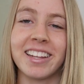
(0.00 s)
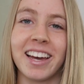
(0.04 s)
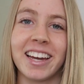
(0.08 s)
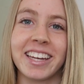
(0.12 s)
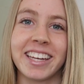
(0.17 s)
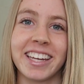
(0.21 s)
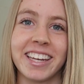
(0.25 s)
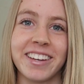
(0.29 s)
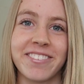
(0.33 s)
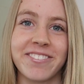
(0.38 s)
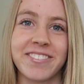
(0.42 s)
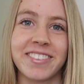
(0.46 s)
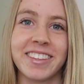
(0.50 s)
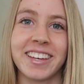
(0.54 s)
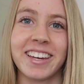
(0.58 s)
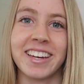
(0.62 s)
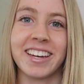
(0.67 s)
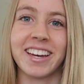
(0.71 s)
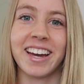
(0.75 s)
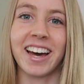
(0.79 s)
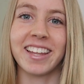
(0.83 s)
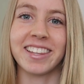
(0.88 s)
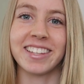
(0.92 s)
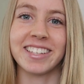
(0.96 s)
Like if
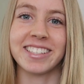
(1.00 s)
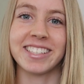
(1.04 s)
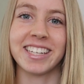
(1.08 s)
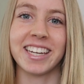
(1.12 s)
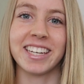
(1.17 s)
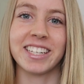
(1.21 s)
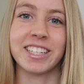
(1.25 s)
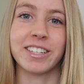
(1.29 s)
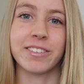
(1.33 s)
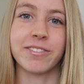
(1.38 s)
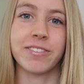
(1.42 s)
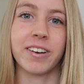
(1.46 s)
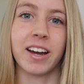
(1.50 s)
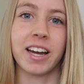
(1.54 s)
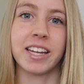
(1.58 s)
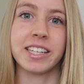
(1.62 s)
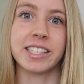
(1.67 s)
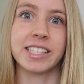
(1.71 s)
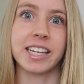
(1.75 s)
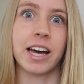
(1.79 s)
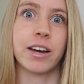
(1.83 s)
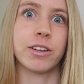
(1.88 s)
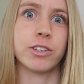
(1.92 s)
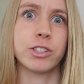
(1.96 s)
the other teacher
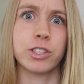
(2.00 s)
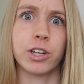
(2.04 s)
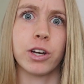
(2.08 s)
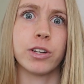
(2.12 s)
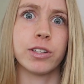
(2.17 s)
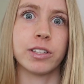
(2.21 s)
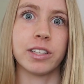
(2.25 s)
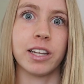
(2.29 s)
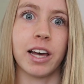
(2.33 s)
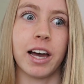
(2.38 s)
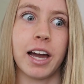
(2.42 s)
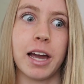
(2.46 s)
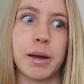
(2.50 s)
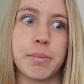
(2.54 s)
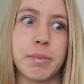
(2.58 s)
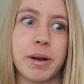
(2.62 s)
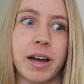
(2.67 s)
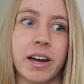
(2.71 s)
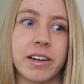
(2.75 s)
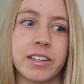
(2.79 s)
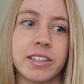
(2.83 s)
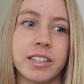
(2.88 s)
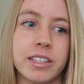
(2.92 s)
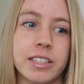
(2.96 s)
finds out, don't lie
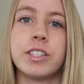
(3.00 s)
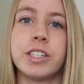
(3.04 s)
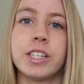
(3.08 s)
about it.